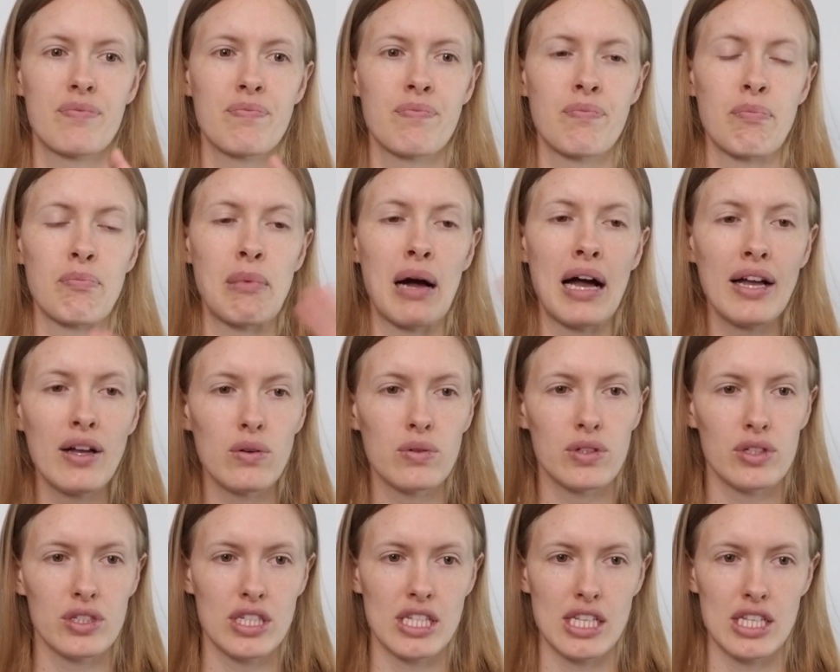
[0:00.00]
my
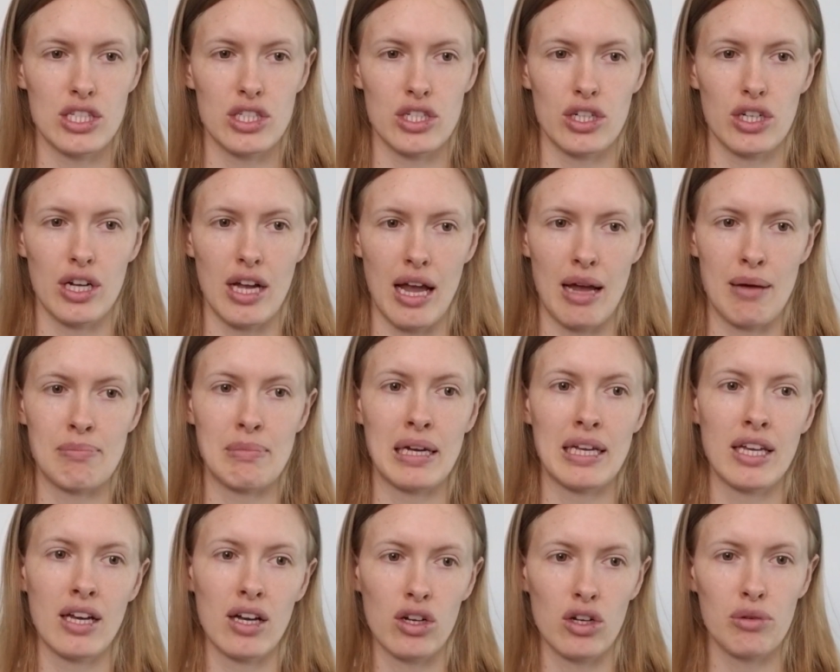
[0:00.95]
older sister and my
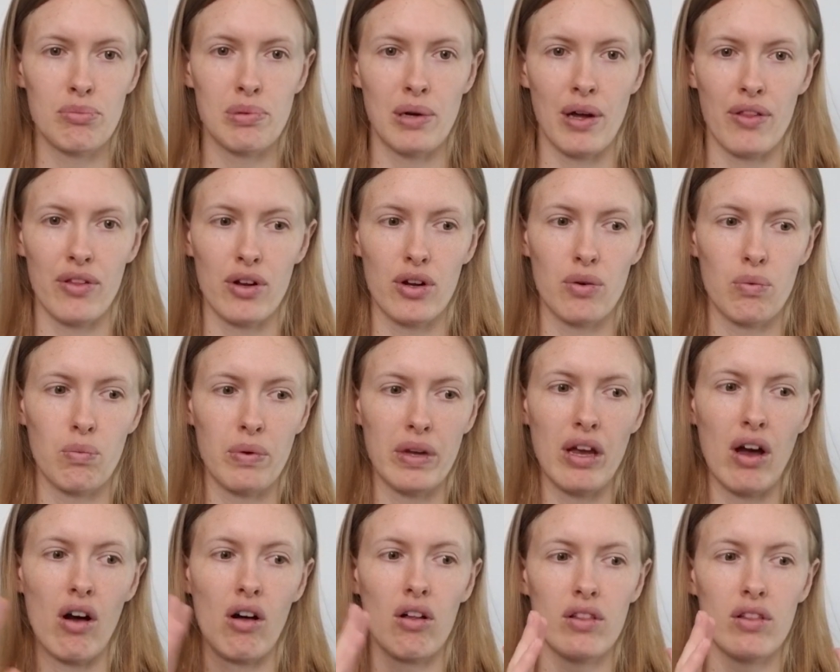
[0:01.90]
younger brother, we